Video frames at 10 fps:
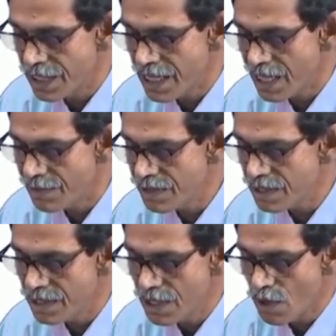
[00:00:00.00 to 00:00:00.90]
they have
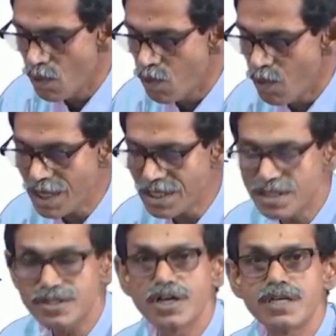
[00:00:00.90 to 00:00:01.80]
a water
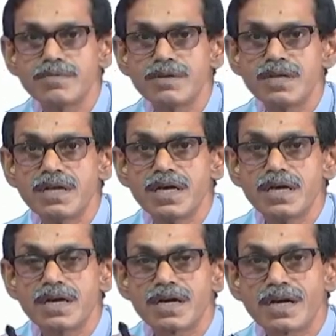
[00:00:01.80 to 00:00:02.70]
soluble
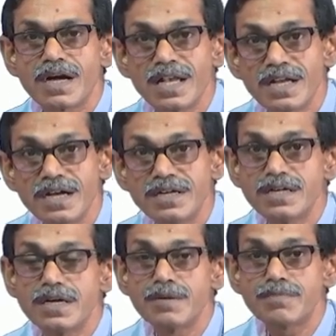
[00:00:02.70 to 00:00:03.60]
colored
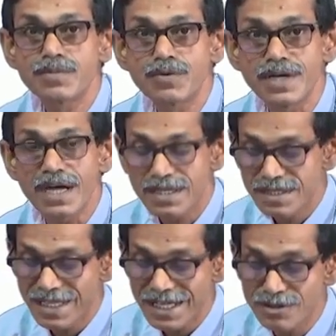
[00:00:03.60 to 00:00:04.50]
product.
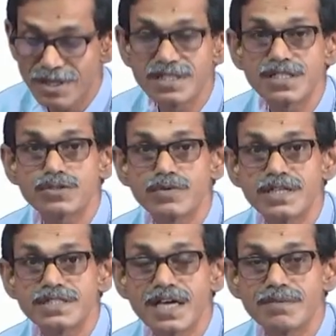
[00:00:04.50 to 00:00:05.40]
That is why these two
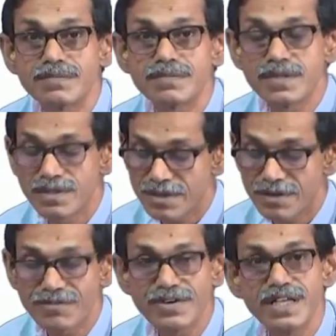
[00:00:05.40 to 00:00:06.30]
enzymes, they
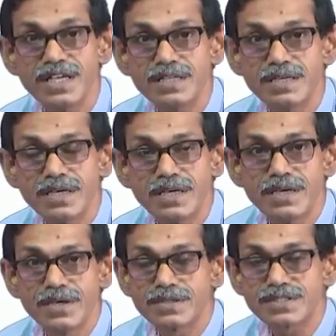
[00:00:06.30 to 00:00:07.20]
are very
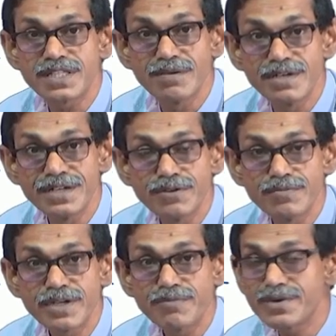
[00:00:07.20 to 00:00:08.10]
stable in
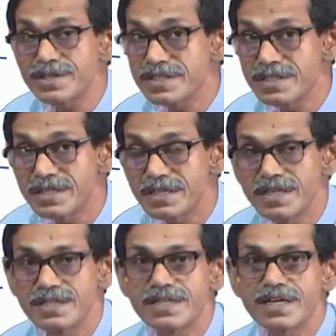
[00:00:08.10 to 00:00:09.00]
room temperature,
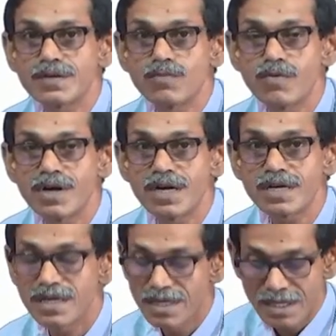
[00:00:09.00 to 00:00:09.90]
they can
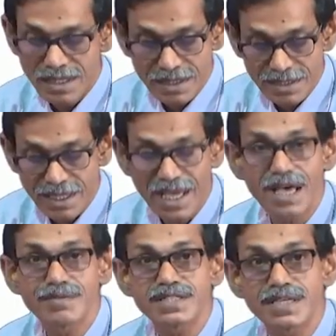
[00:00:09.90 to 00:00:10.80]
work, they
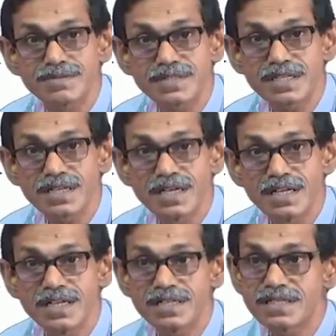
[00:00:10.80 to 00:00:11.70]
have a substrate
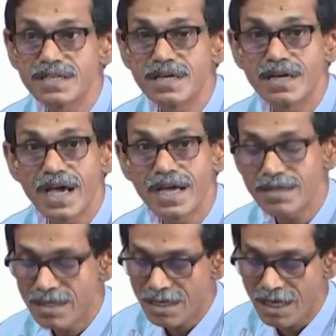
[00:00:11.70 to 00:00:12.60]
colorless
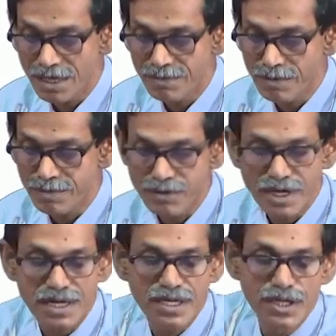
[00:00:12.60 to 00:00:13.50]
and colorful
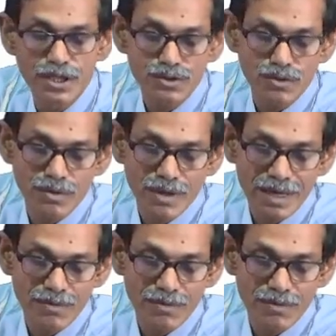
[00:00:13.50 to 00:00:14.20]
product. So,